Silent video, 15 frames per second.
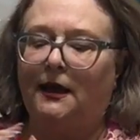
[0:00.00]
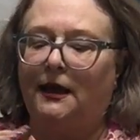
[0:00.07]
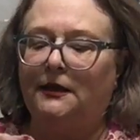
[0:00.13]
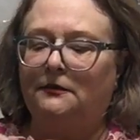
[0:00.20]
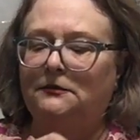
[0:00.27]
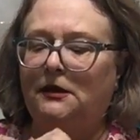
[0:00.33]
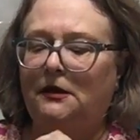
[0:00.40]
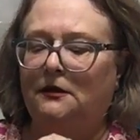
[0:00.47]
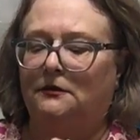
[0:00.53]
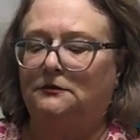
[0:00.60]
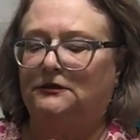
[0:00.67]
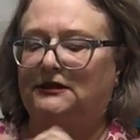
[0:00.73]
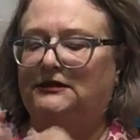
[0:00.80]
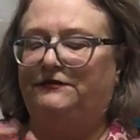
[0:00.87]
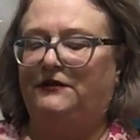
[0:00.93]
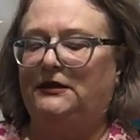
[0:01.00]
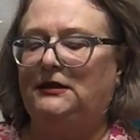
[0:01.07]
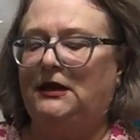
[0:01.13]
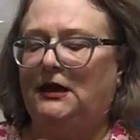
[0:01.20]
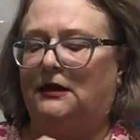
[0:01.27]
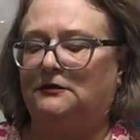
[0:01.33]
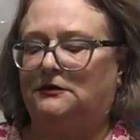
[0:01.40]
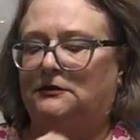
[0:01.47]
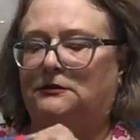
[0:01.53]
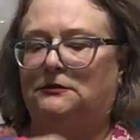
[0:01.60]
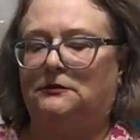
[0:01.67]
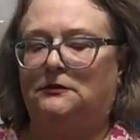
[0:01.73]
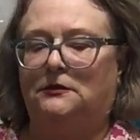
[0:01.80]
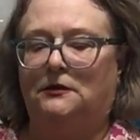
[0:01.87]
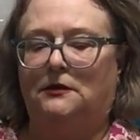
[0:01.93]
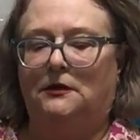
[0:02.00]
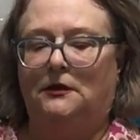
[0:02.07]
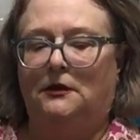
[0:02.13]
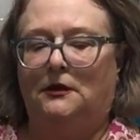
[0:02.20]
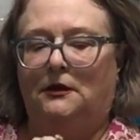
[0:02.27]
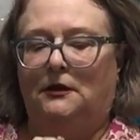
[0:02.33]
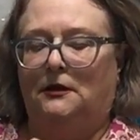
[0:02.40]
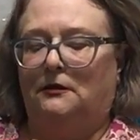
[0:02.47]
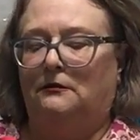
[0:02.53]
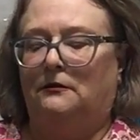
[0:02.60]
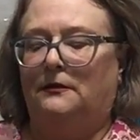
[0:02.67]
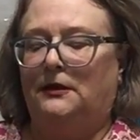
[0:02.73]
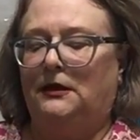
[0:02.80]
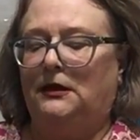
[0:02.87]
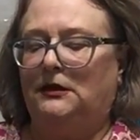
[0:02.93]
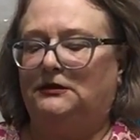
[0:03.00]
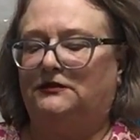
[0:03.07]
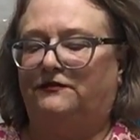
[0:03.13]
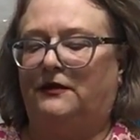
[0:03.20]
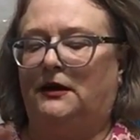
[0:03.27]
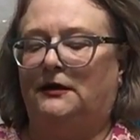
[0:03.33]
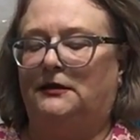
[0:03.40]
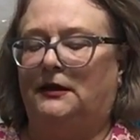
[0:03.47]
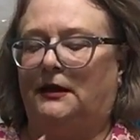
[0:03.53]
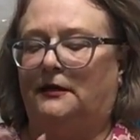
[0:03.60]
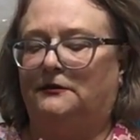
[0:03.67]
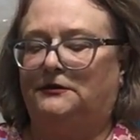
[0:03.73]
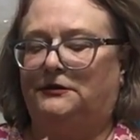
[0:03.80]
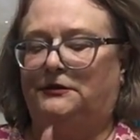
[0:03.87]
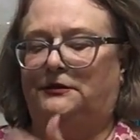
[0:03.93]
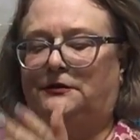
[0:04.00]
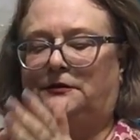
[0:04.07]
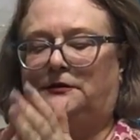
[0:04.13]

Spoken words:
I don't know. Let's find out. Let's find out.